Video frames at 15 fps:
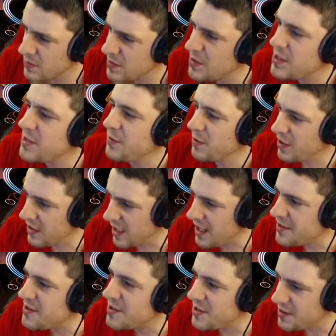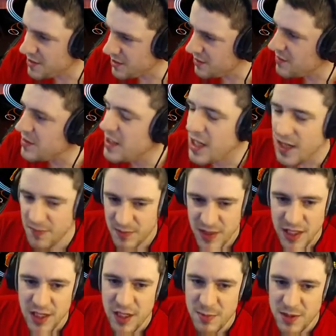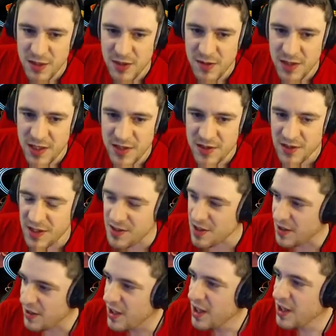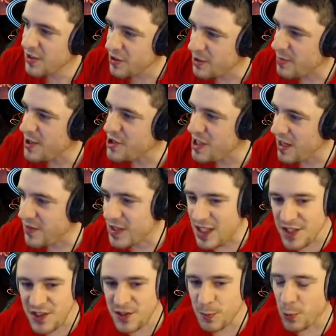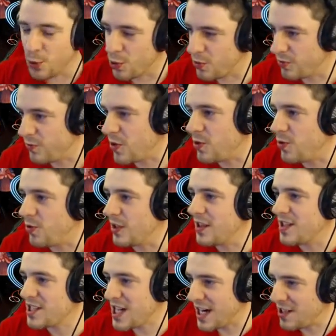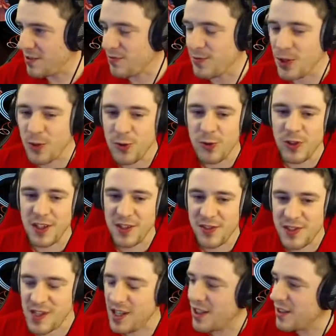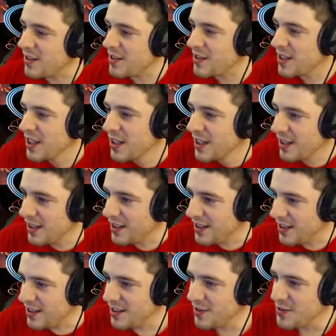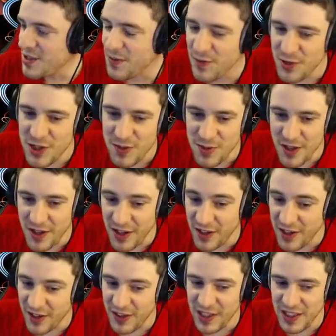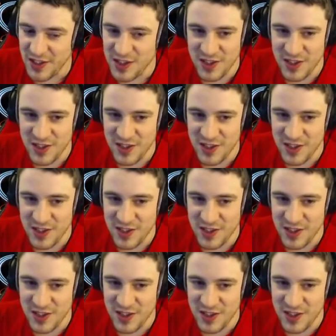different classes and game. yeah, absolutely. So there's kind of, you can imagine having that support role and the tank role, like you said, and you know, different ship types. I think that's